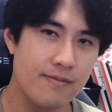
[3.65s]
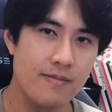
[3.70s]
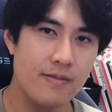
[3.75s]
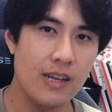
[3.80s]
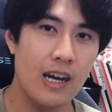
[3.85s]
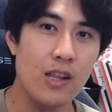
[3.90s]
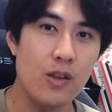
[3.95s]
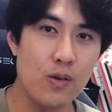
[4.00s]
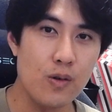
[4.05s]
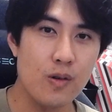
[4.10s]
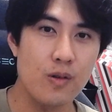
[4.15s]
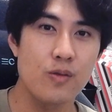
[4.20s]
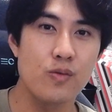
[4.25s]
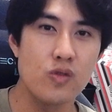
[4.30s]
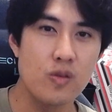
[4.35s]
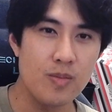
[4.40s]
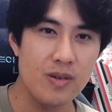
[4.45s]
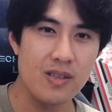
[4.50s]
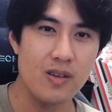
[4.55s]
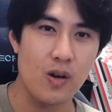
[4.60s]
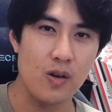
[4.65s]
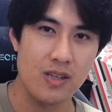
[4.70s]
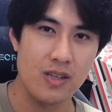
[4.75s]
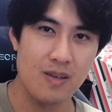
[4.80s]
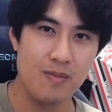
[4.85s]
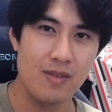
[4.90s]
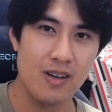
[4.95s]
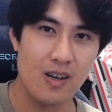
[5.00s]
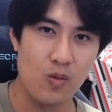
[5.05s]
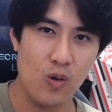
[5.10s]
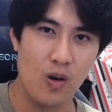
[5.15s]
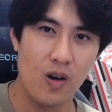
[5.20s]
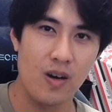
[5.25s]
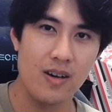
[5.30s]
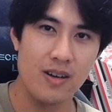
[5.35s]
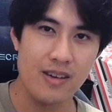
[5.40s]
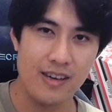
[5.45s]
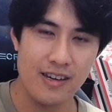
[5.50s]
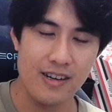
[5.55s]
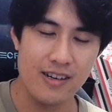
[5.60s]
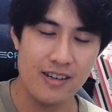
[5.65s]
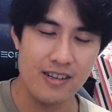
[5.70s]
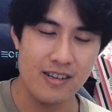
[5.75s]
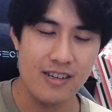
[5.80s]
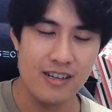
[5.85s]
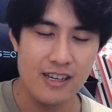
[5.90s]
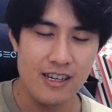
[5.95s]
Hello, Ruben Ultima Wong here.